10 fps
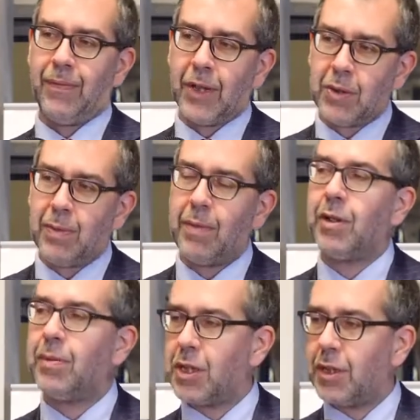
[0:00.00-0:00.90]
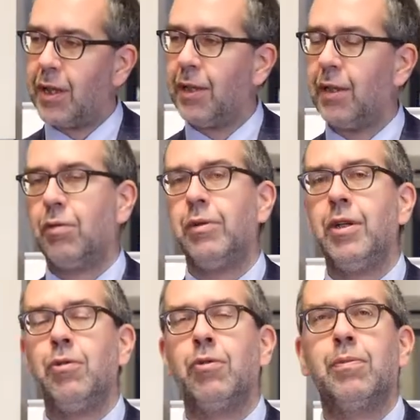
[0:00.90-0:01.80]
That's maybe the mistake that
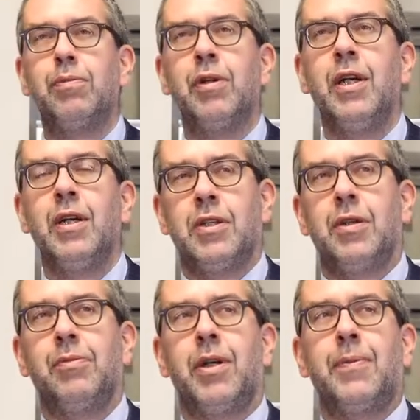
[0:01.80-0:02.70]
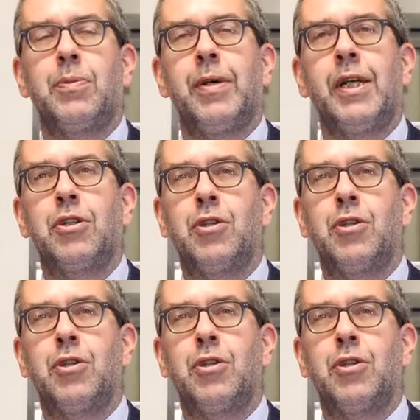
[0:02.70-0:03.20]
we in Europe sometimes make.